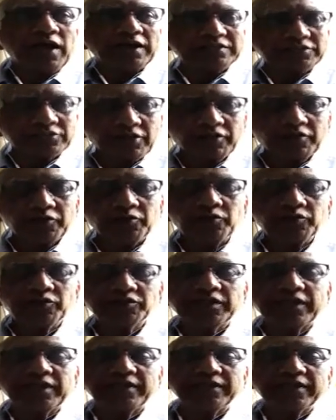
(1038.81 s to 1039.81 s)
I started to
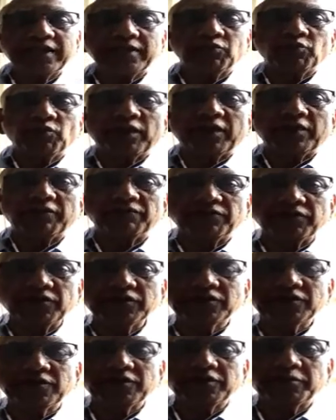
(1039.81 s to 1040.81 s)
say that when I
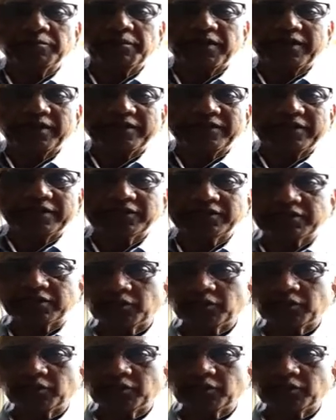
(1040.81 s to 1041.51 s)
first learned meditation,